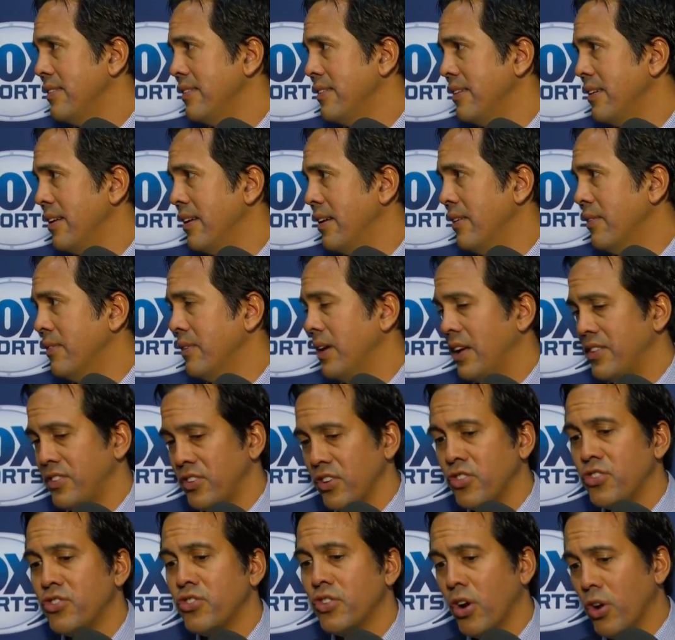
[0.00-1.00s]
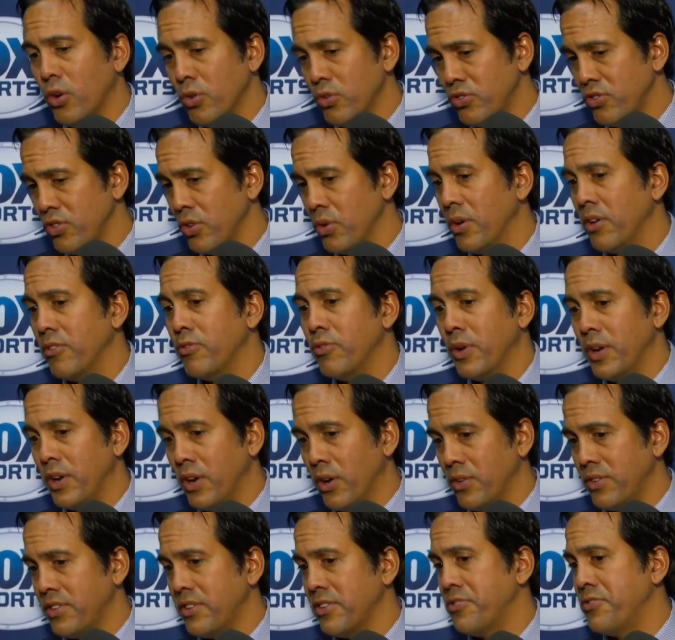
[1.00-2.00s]
You know, it just shows you if we
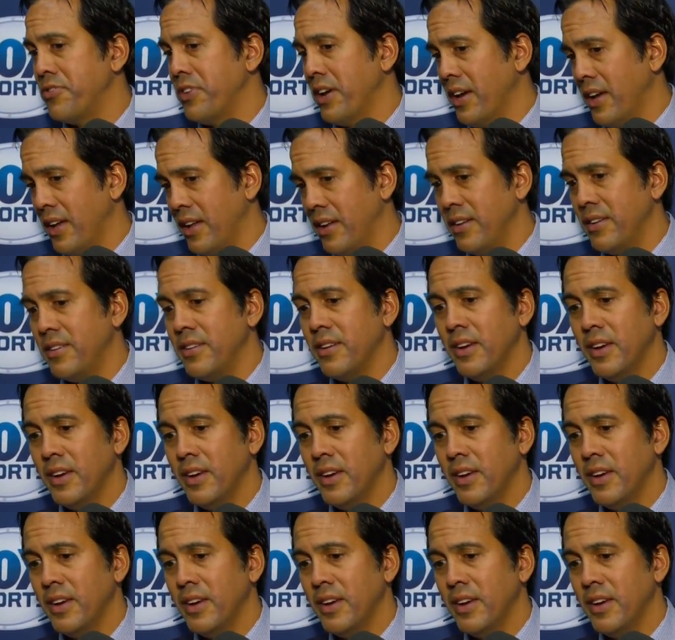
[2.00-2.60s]
don't defend,